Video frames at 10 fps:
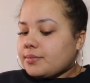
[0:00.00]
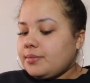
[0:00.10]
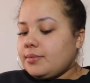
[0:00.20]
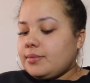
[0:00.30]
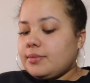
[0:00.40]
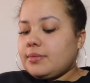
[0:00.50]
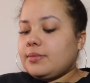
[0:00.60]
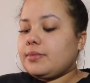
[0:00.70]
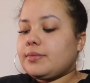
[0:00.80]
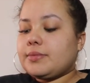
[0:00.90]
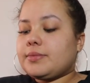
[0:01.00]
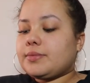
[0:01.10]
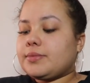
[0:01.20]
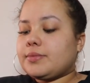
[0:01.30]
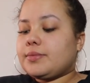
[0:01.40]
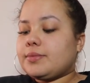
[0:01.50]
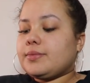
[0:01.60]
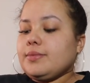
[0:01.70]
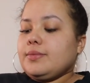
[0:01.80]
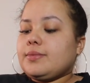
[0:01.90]

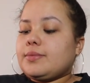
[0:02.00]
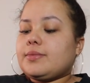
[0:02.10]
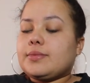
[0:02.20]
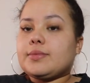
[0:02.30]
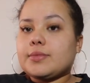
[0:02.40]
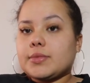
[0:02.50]
[no speech]